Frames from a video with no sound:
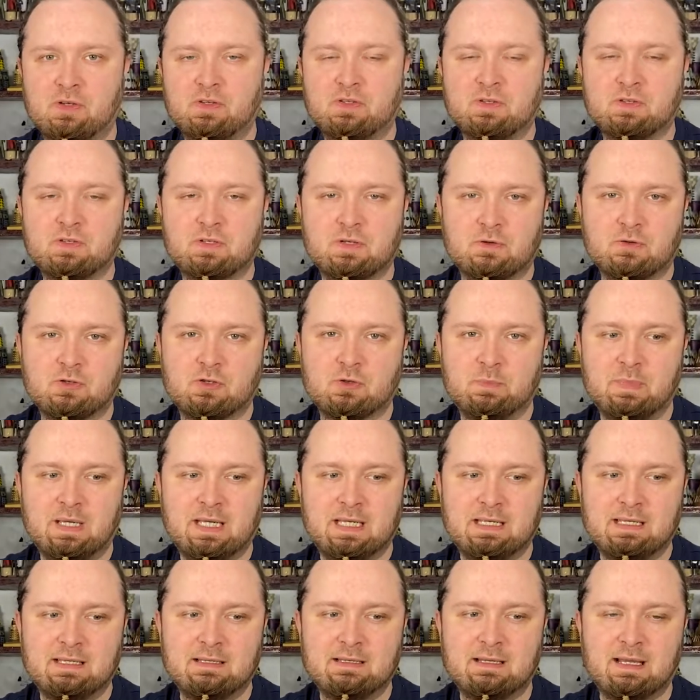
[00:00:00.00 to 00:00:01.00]
us on social
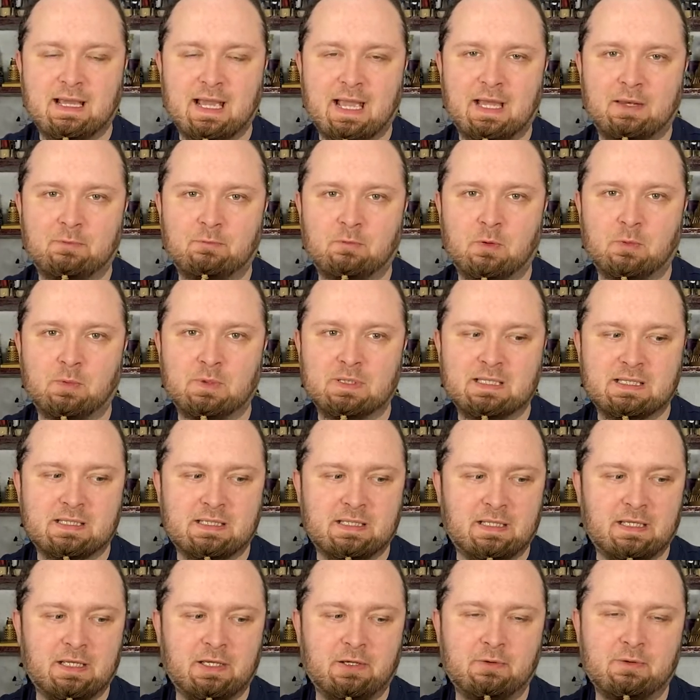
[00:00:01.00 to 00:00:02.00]
media, and we will
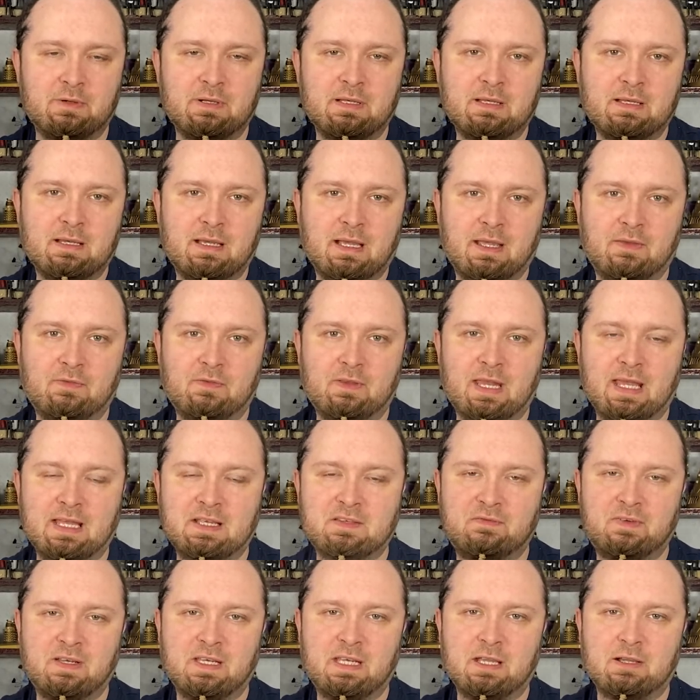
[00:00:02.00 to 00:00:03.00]
see you in the
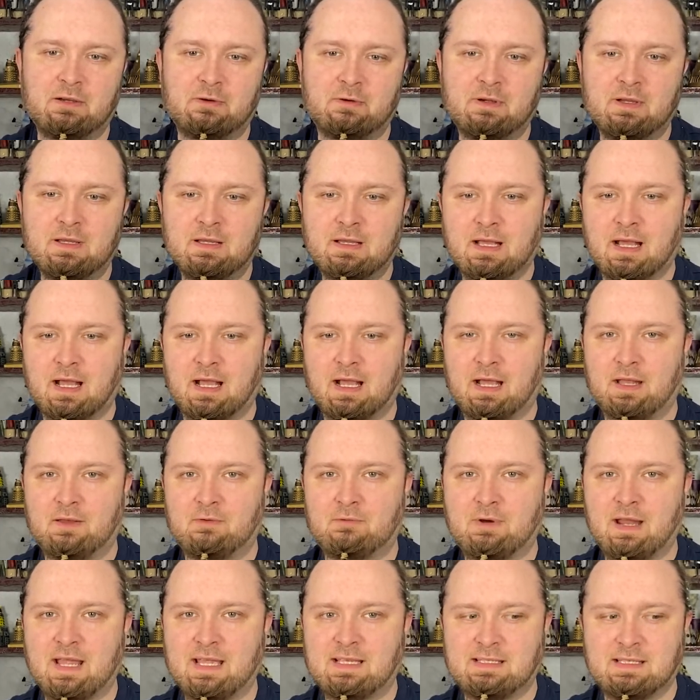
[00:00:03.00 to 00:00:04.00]
next video.
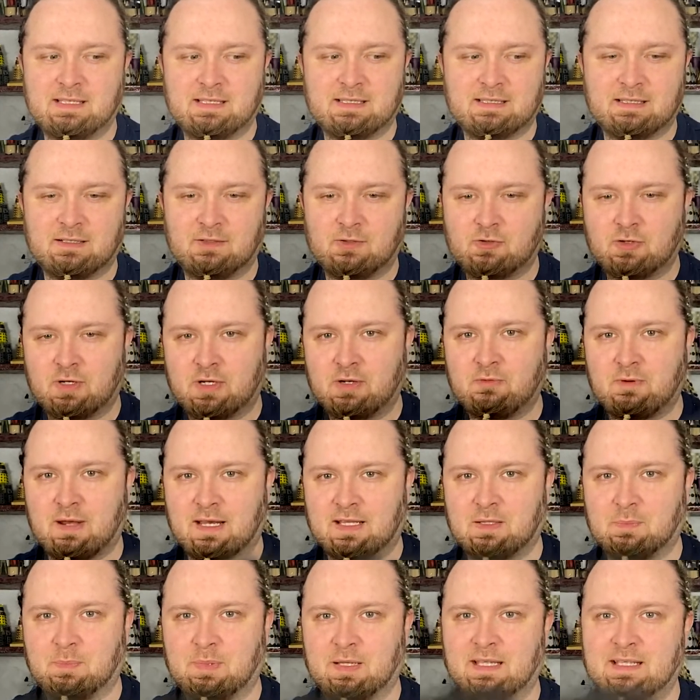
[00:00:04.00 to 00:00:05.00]
And Rags is still trying to wreck
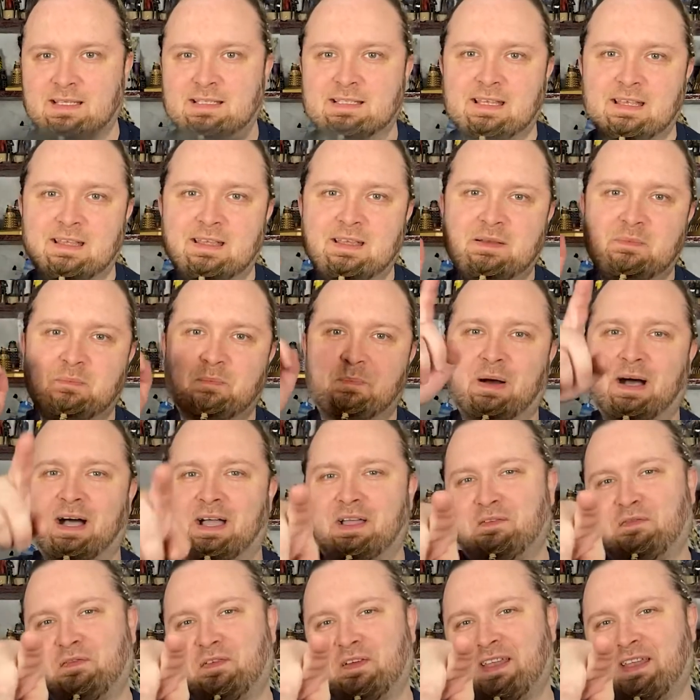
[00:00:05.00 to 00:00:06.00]
the place. Bye for